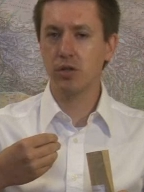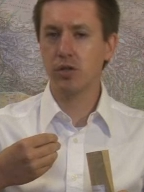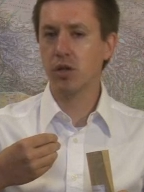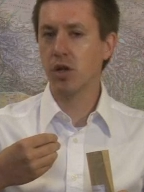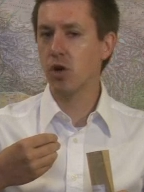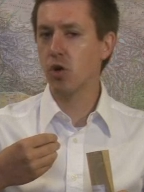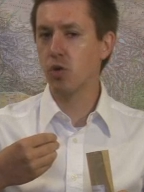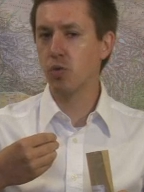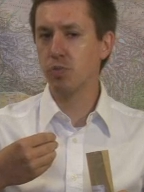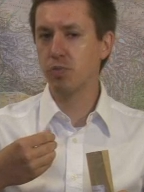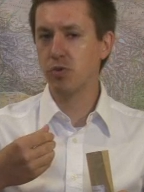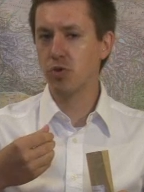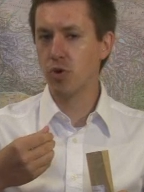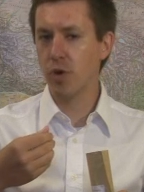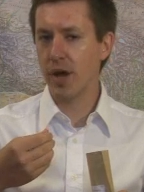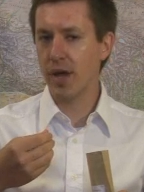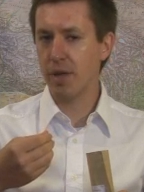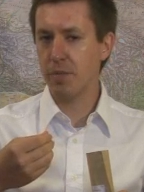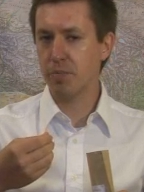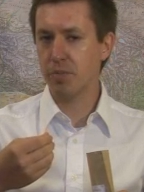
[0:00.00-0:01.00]
globe
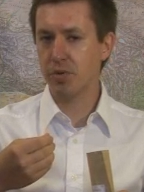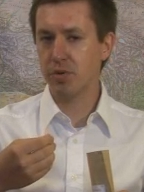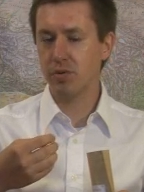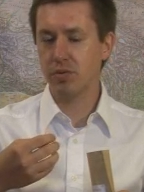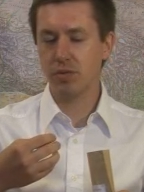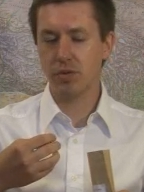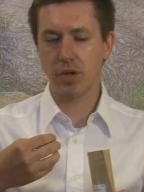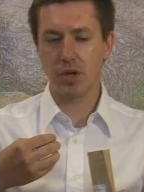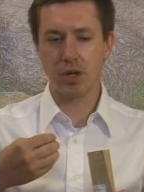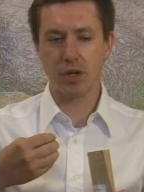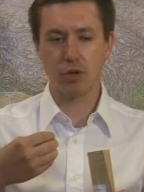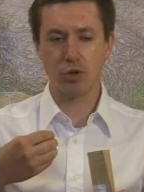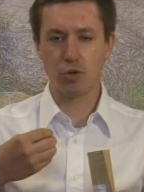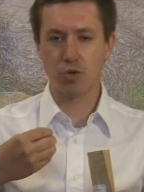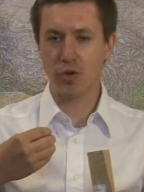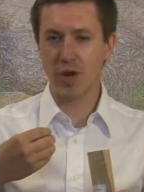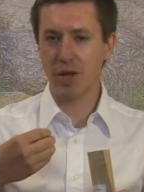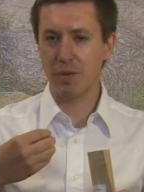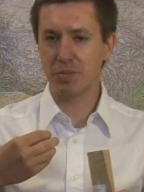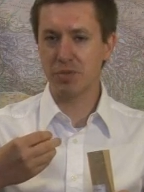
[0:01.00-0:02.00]
grape
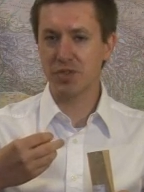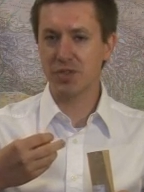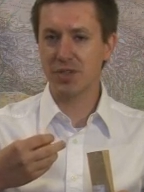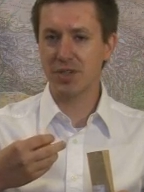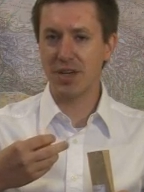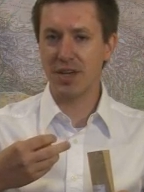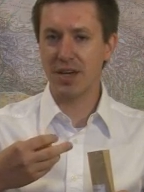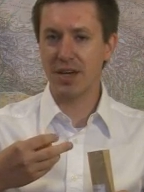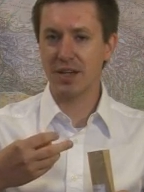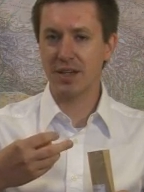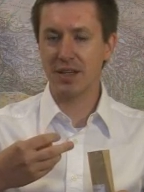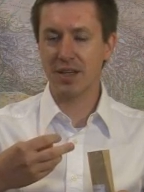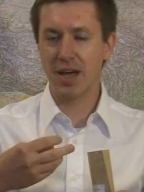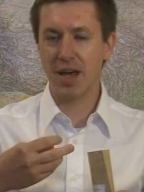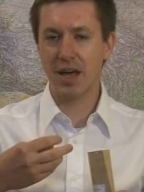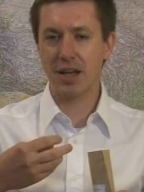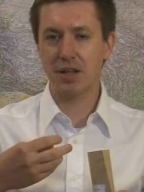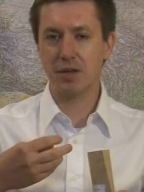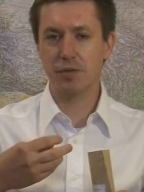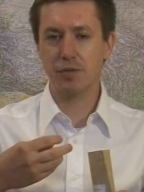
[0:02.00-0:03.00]
skin
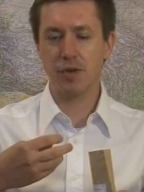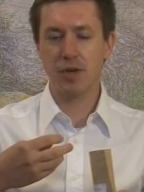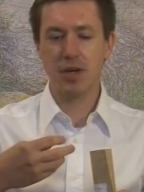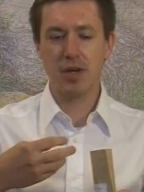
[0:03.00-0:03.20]
kind of